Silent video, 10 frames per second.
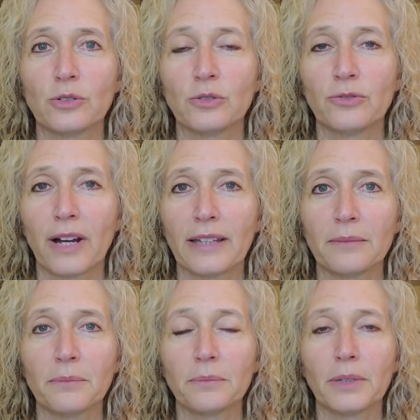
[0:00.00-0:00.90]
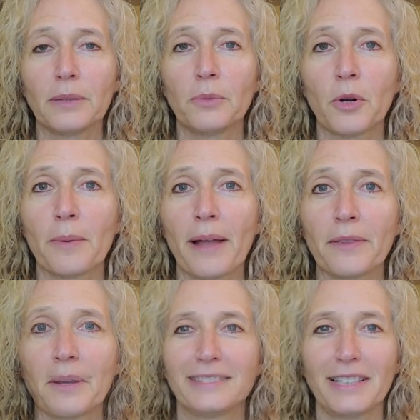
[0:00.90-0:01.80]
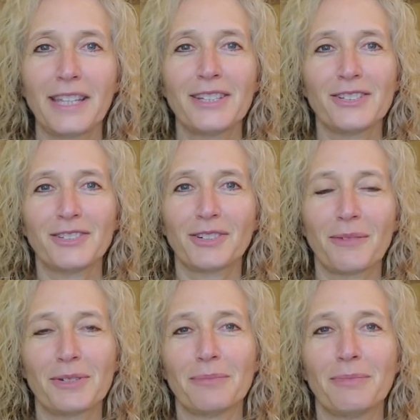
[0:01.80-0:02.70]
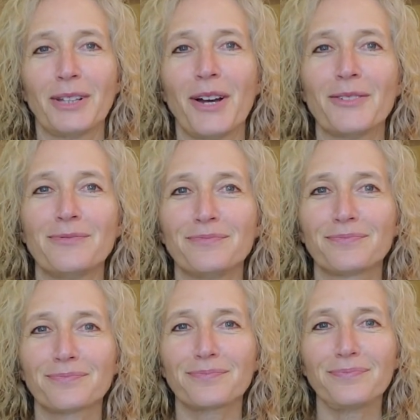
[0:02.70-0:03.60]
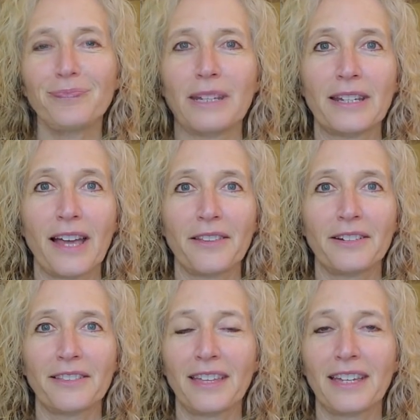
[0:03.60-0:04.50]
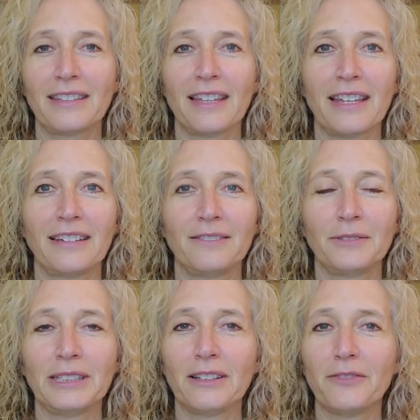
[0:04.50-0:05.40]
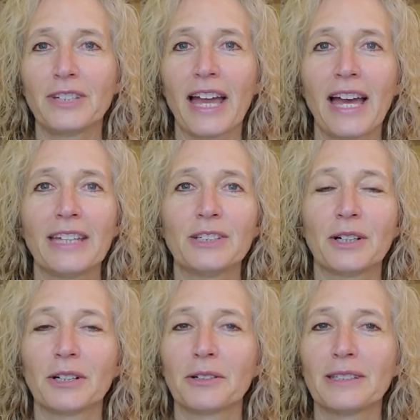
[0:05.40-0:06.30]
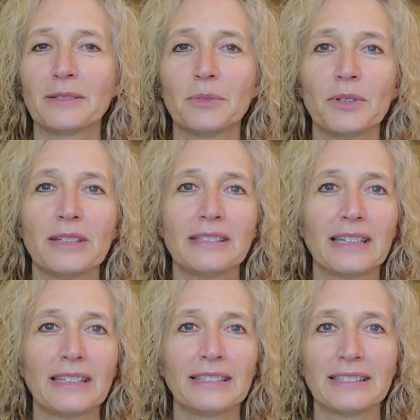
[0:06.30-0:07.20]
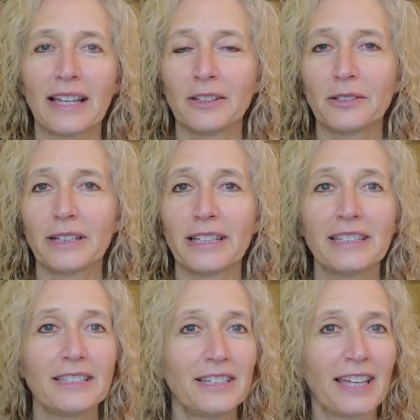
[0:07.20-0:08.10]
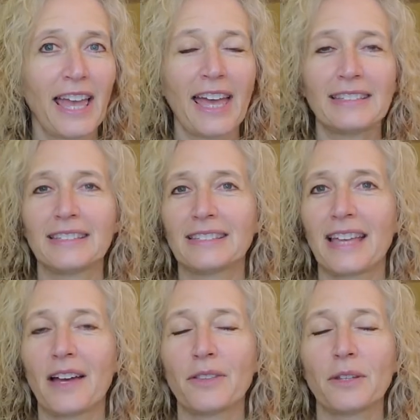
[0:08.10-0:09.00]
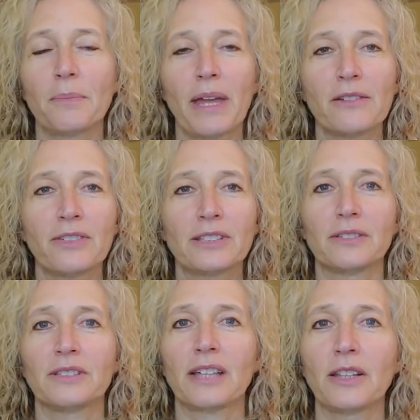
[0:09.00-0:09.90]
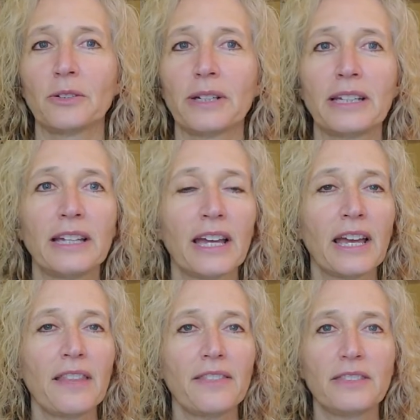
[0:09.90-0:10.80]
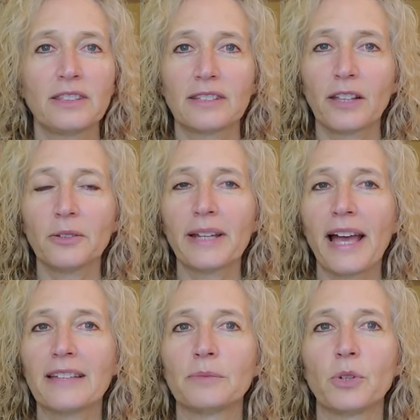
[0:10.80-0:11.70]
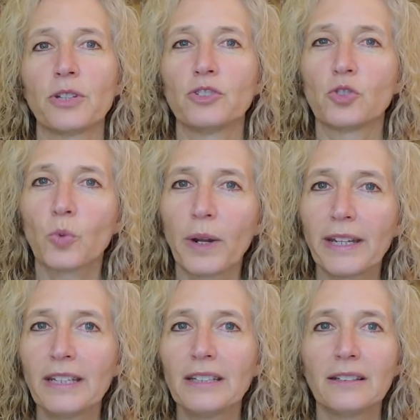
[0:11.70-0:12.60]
find more about them in the description below. Another thing that we love to add to our green smoothies is celery. You can't discount the benefits of celery. Celery has more than 20